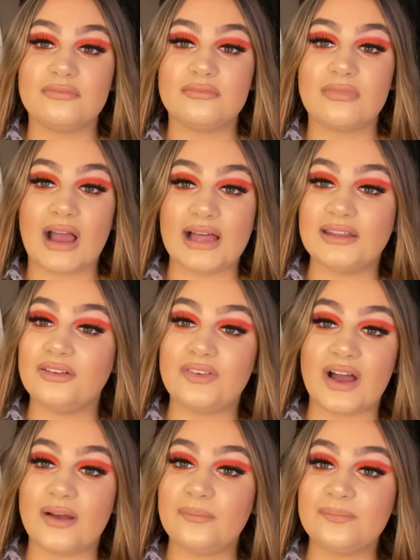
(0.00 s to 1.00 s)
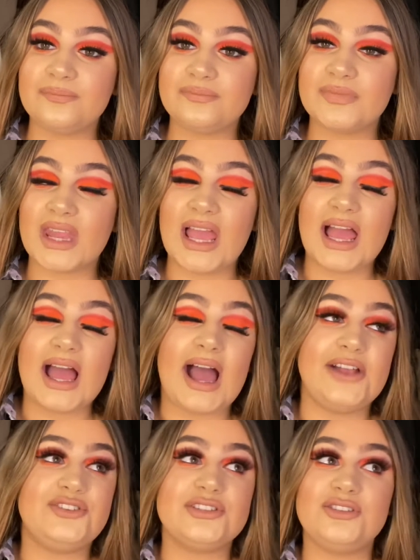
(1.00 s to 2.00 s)
I love her.
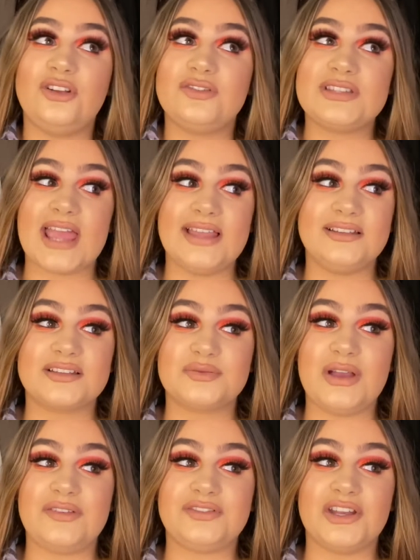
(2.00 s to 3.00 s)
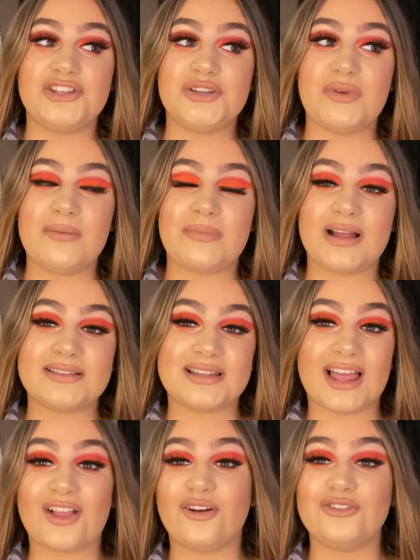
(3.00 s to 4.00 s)
I just love Taylor Swift, and she went back to,
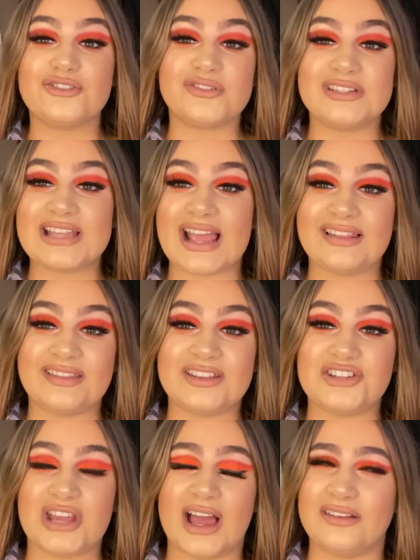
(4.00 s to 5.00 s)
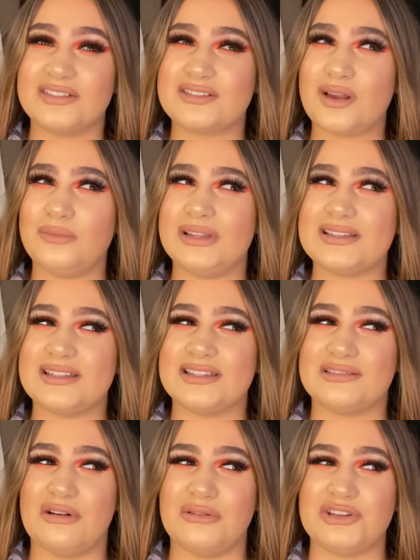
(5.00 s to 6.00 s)
like, country Taylor this year. I've stopped listening
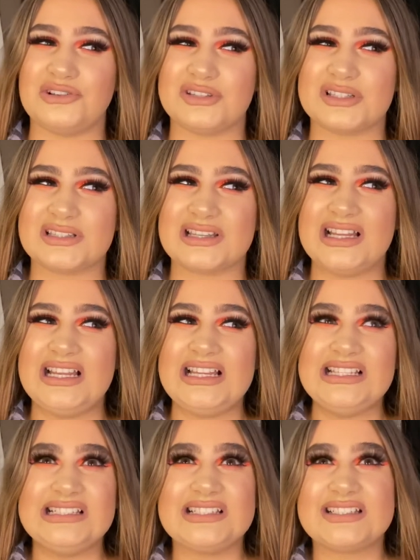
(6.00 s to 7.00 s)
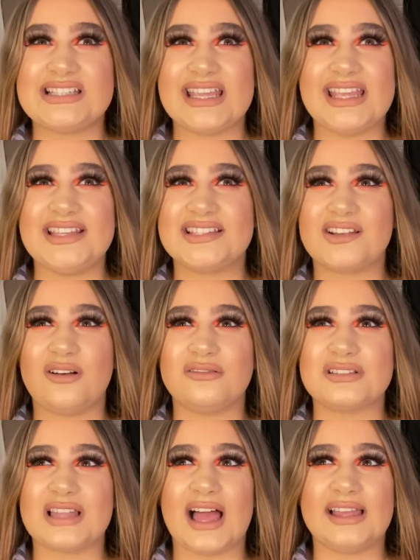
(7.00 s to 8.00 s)
to her when she was singing
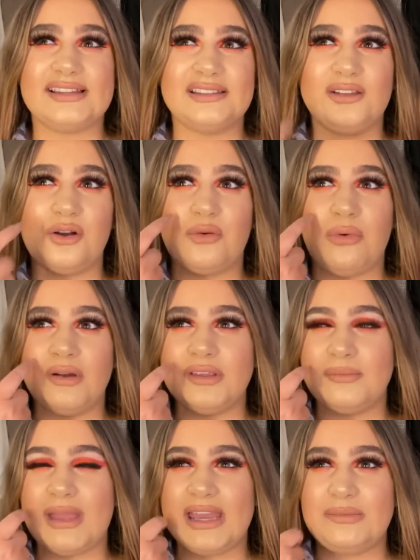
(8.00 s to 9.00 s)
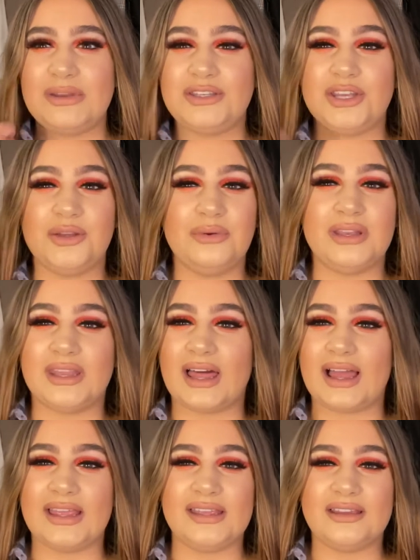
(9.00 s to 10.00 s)
songs like Look What You Made Me Do and,
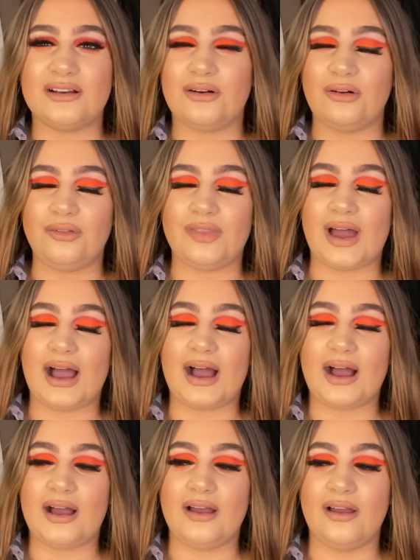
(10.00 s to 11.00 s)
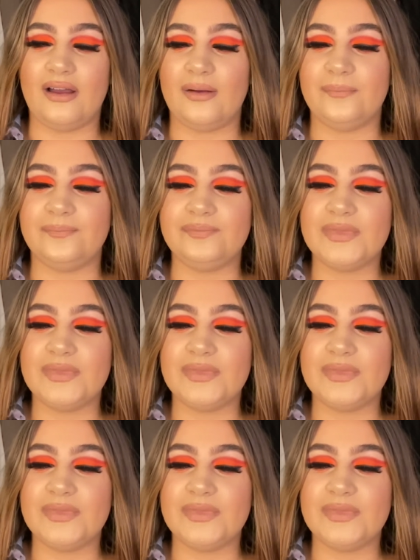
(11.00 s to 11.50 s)
like, all that. Um,